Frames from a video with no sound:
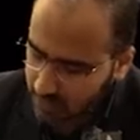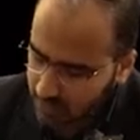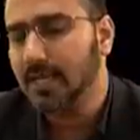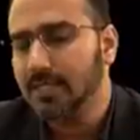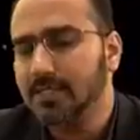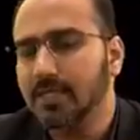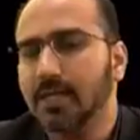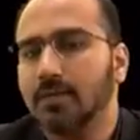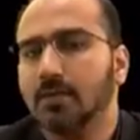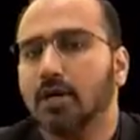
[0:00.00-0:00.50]

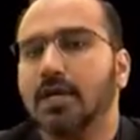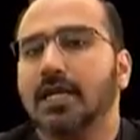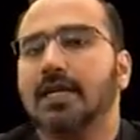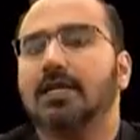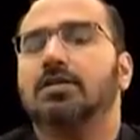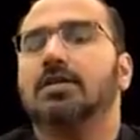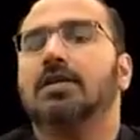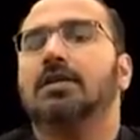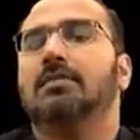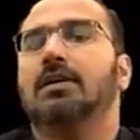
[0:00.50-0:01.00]
There is a
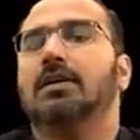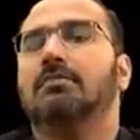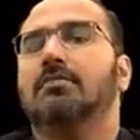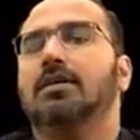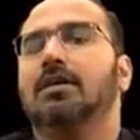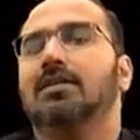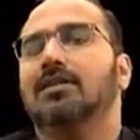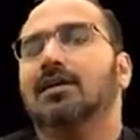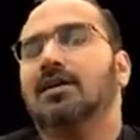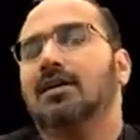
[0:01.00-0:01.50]
mnemonic to
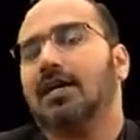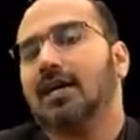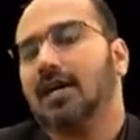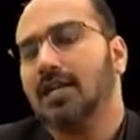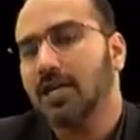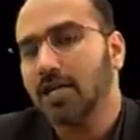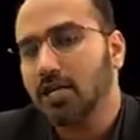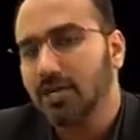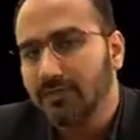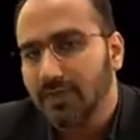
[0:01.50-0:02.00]
remember the
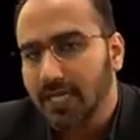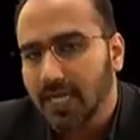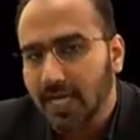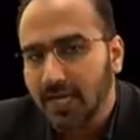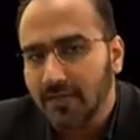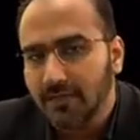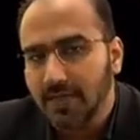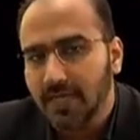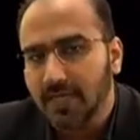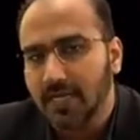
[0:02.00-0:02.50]
color of the
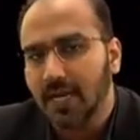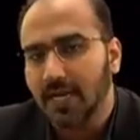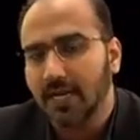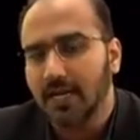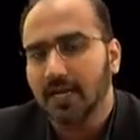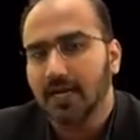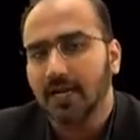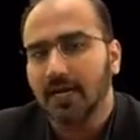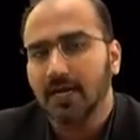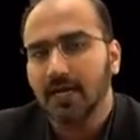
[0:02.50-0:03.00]
IV
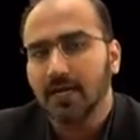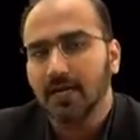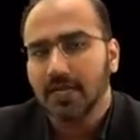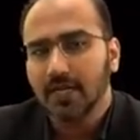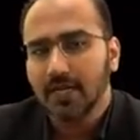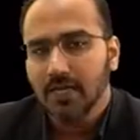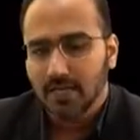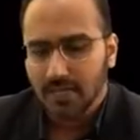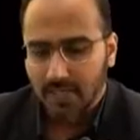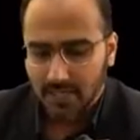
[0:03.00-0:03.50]
cannula
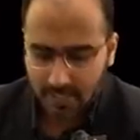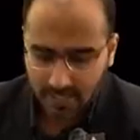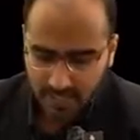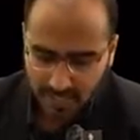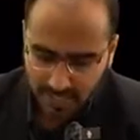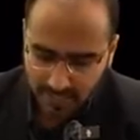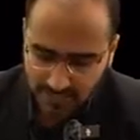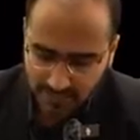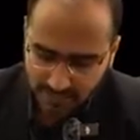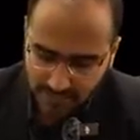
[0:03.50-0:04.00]

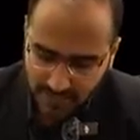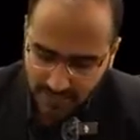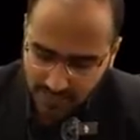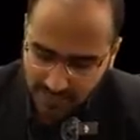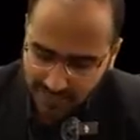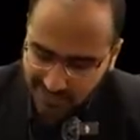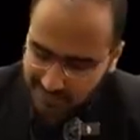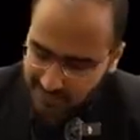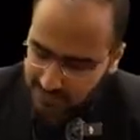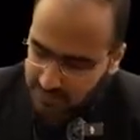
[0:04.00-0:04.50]
as well
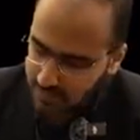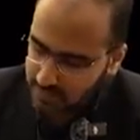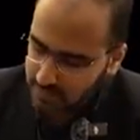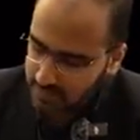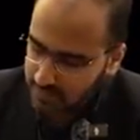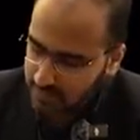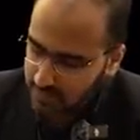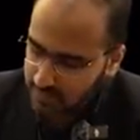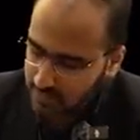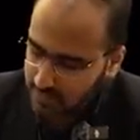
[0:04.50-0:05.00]

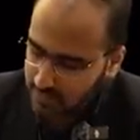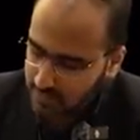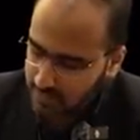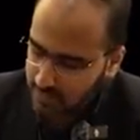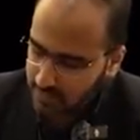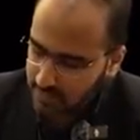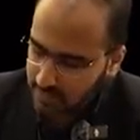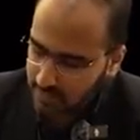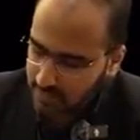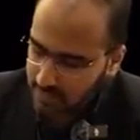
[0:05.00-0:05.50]
as
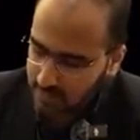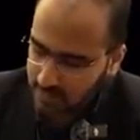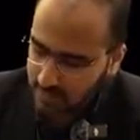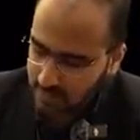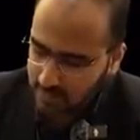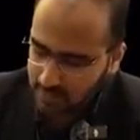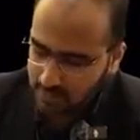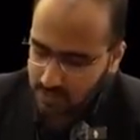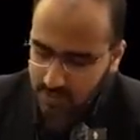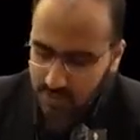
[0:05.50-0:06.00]

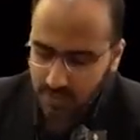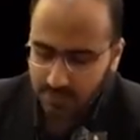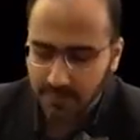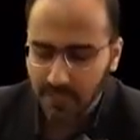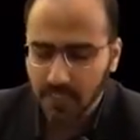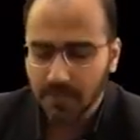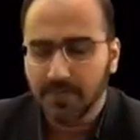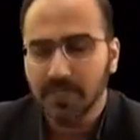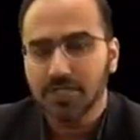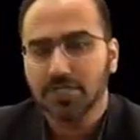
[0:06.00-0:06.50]
the
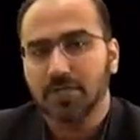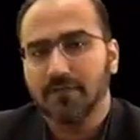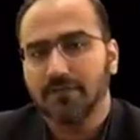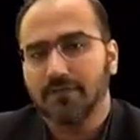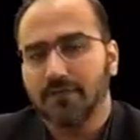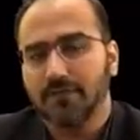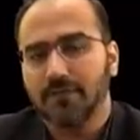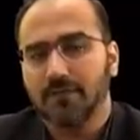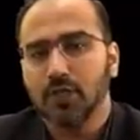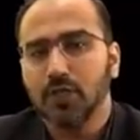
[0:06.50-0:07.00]
purpose
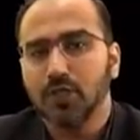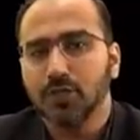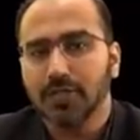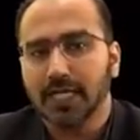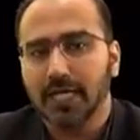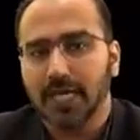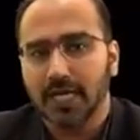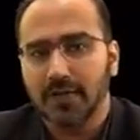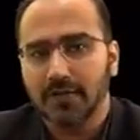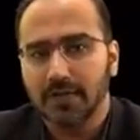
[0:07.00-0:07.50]
of
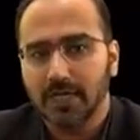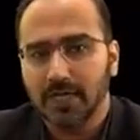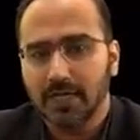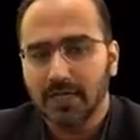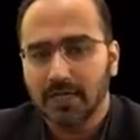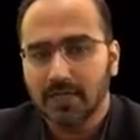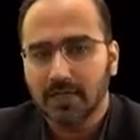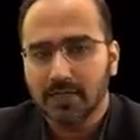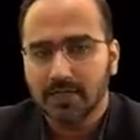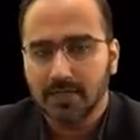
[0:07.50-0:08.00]
using IV
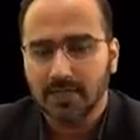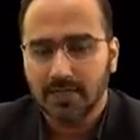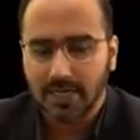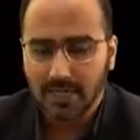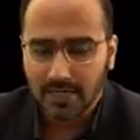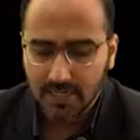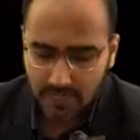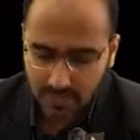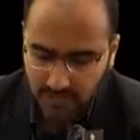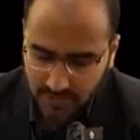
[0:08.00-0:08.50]
cannula.
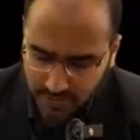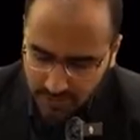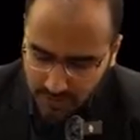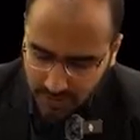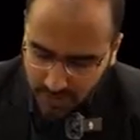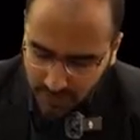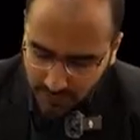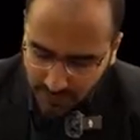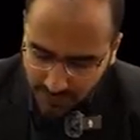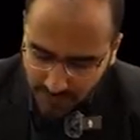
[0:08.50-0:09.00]
Okay?
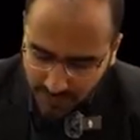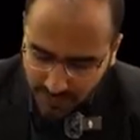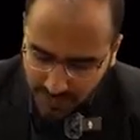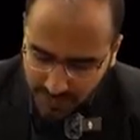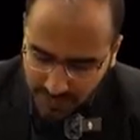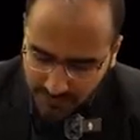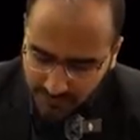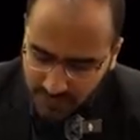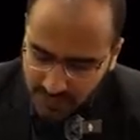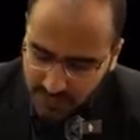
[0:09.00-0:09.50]
So remember
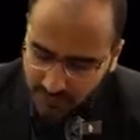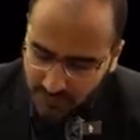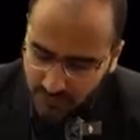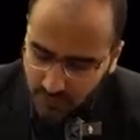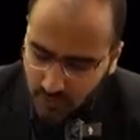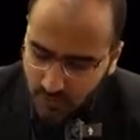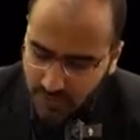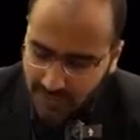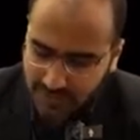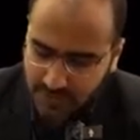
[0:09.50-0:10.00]
guys, first of all,
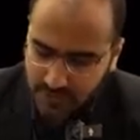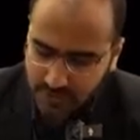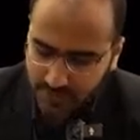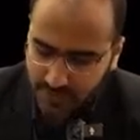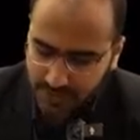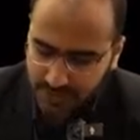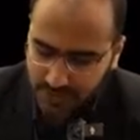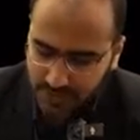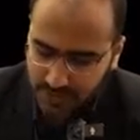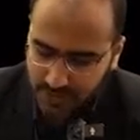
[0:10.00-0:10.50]
look at this
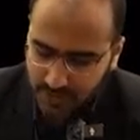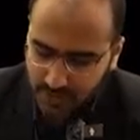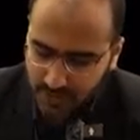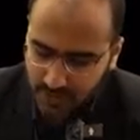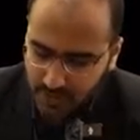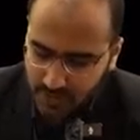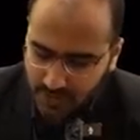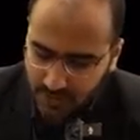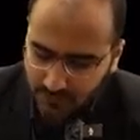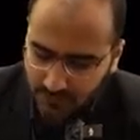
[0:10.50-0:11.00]
picture.
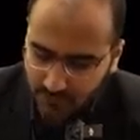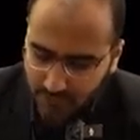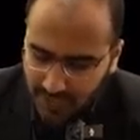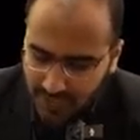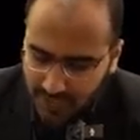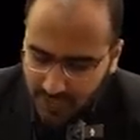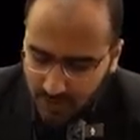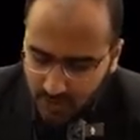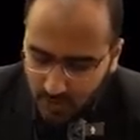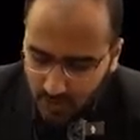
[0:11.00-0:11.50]

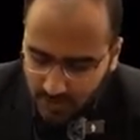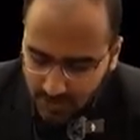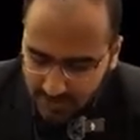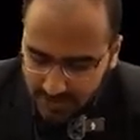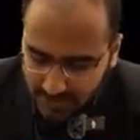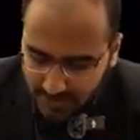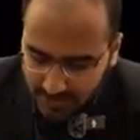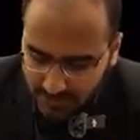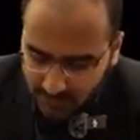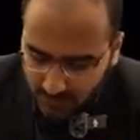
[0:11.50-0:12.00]
14
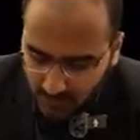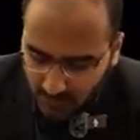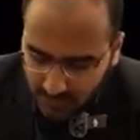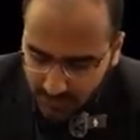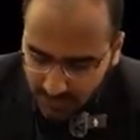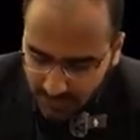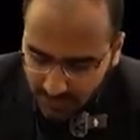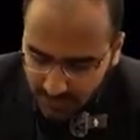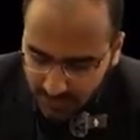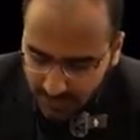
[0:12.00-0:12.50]
gauge is
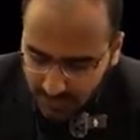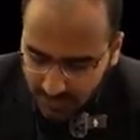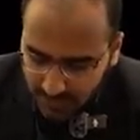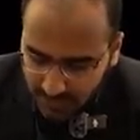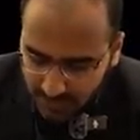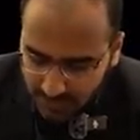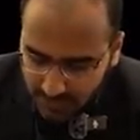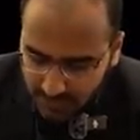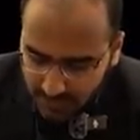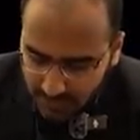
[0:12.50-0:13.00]
what color,
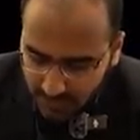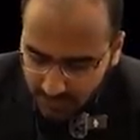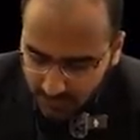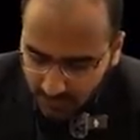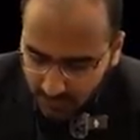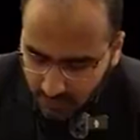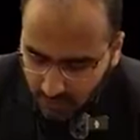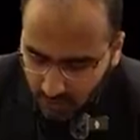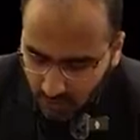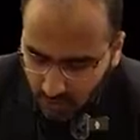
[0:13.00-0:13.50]
guys?
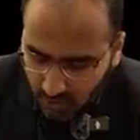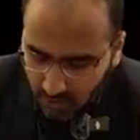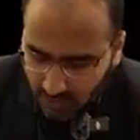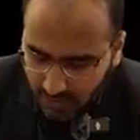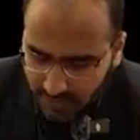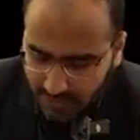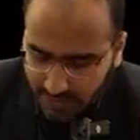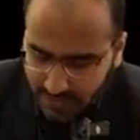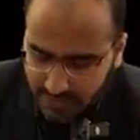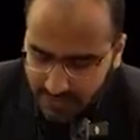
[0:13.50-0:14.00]

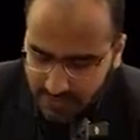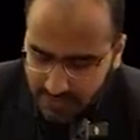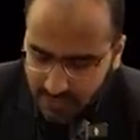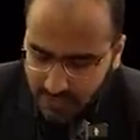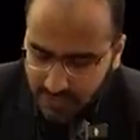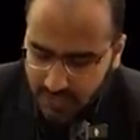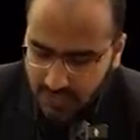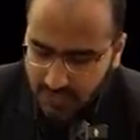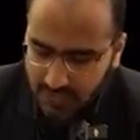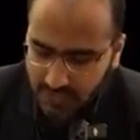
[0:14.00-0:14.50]
Orange
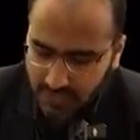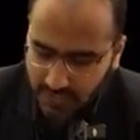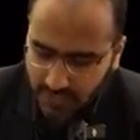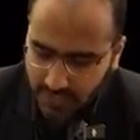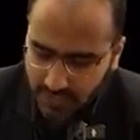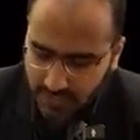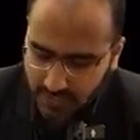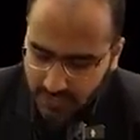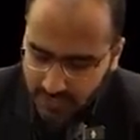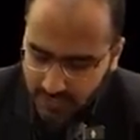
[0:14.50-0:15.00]
color
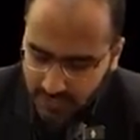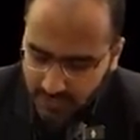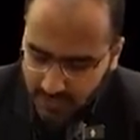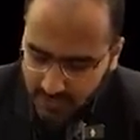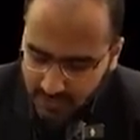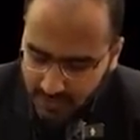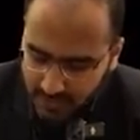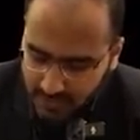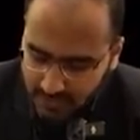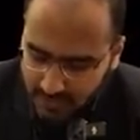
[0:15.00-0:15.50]
cannula.
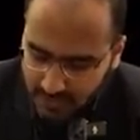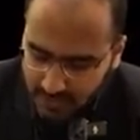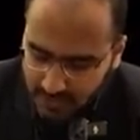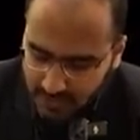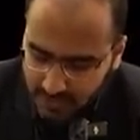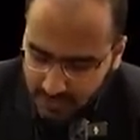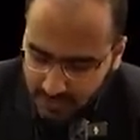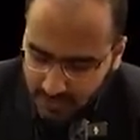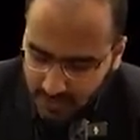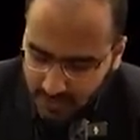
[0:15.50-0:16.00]

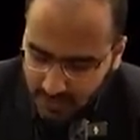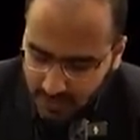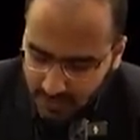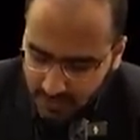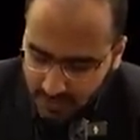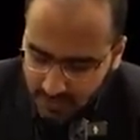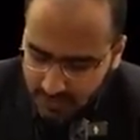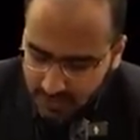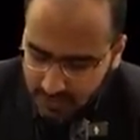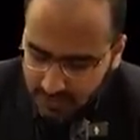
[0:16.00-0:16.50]
16
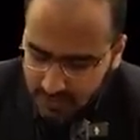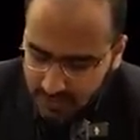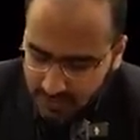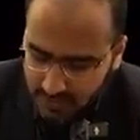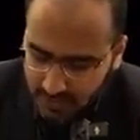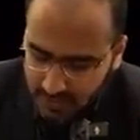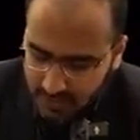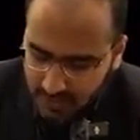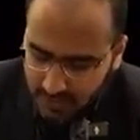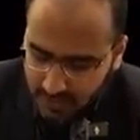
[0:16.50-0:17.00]

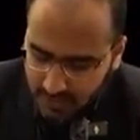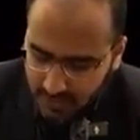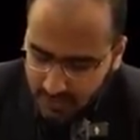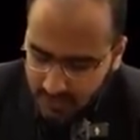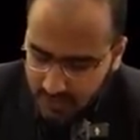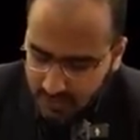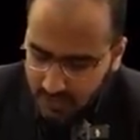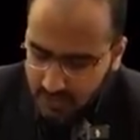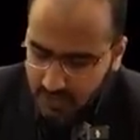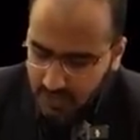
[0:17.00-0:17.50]
is
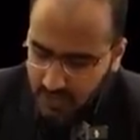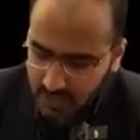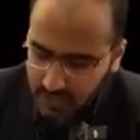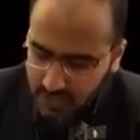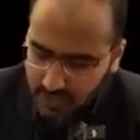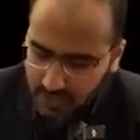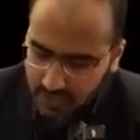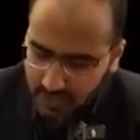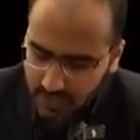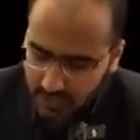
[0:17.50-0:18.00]

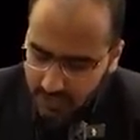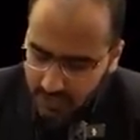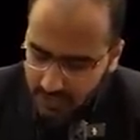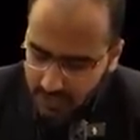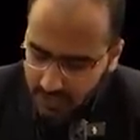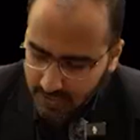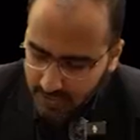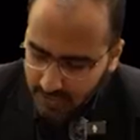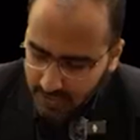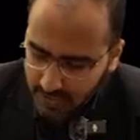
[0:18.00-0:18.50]
grey color.
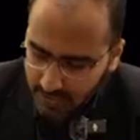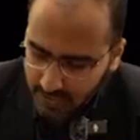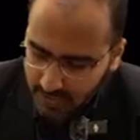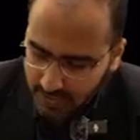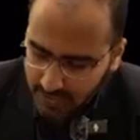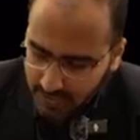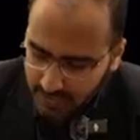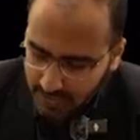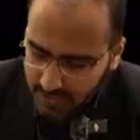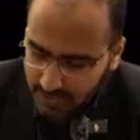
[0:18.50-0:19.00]

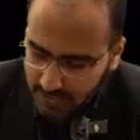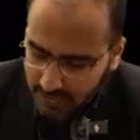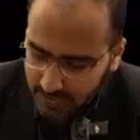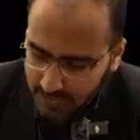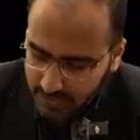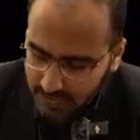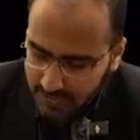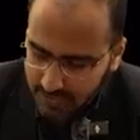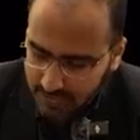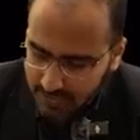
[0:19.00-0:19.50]
18
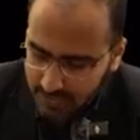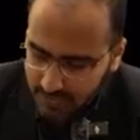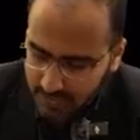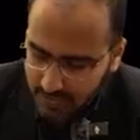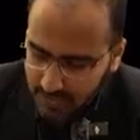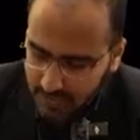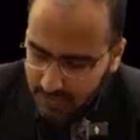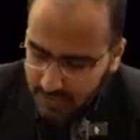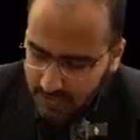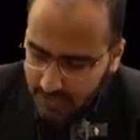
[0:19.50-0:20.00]
is
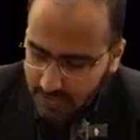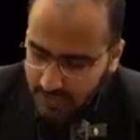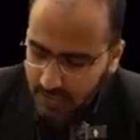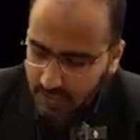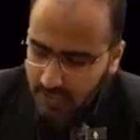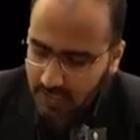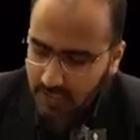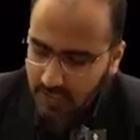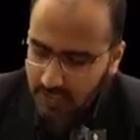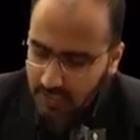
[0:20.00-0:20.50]

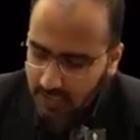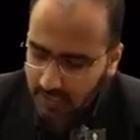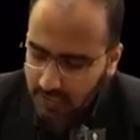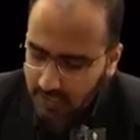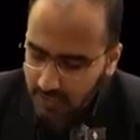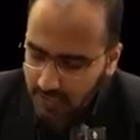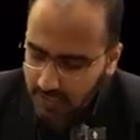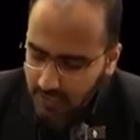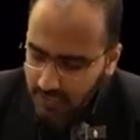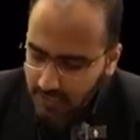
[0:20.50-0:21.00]
green
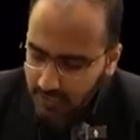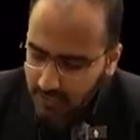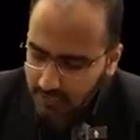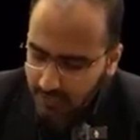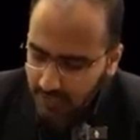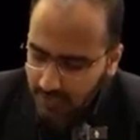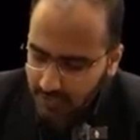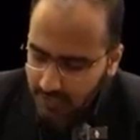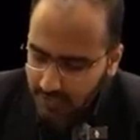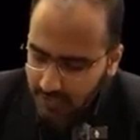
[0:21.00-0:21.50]
color.
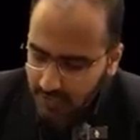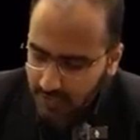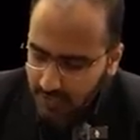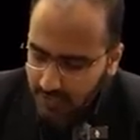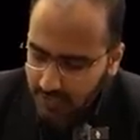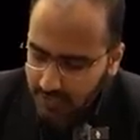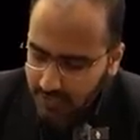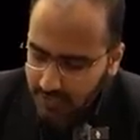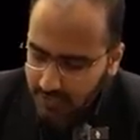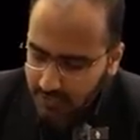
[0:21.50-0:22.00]
20
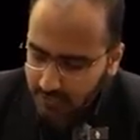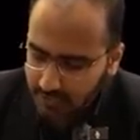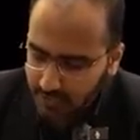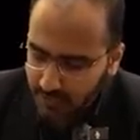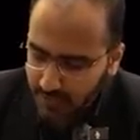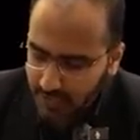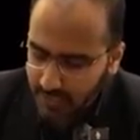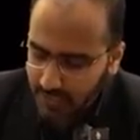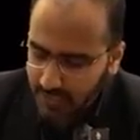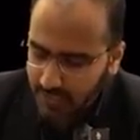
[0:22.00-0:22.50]
is
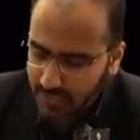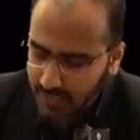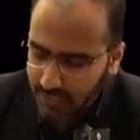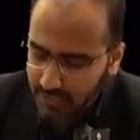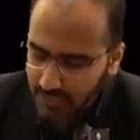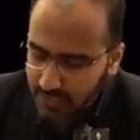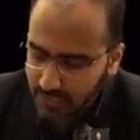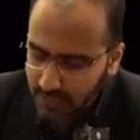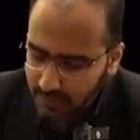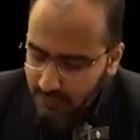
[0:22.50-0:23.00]
pink
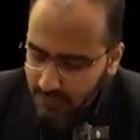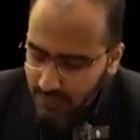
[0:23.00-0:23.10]
color.